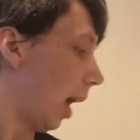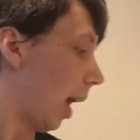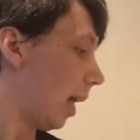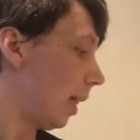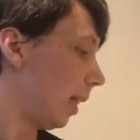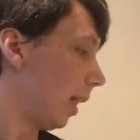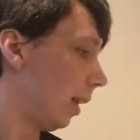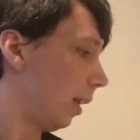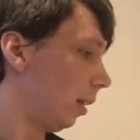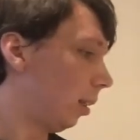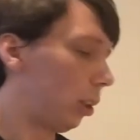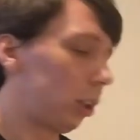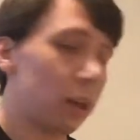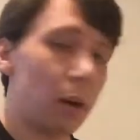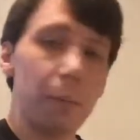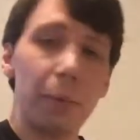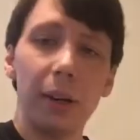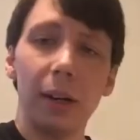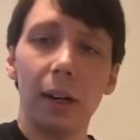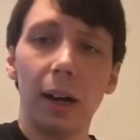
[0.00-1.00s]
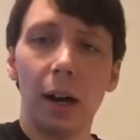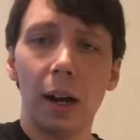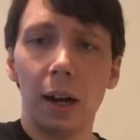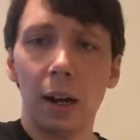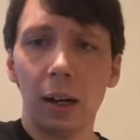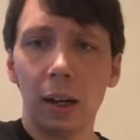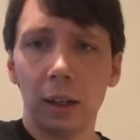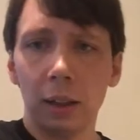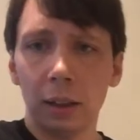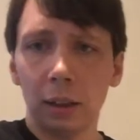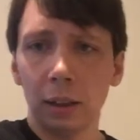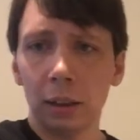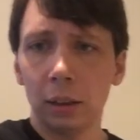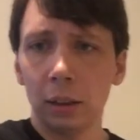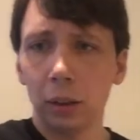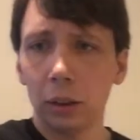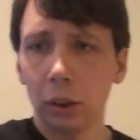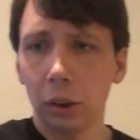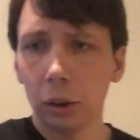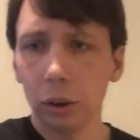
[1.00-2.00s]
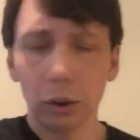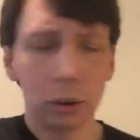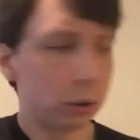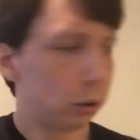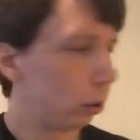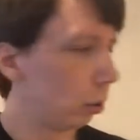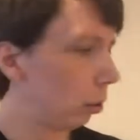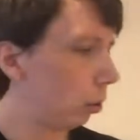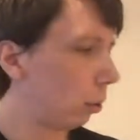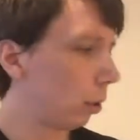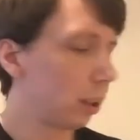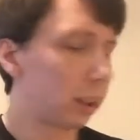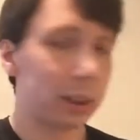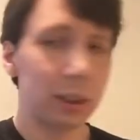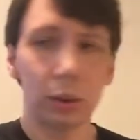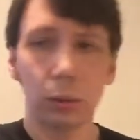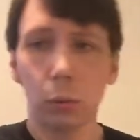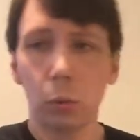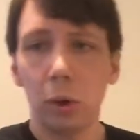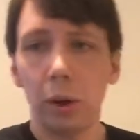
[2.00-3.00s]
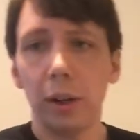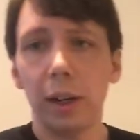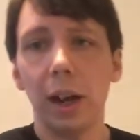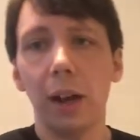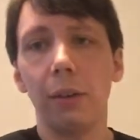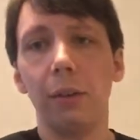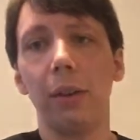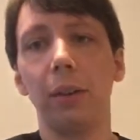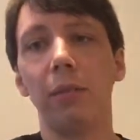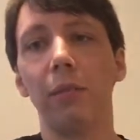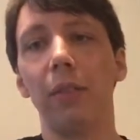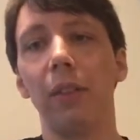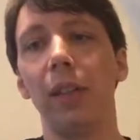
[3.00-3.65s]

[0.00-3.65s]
And then jumping on to, this is one out of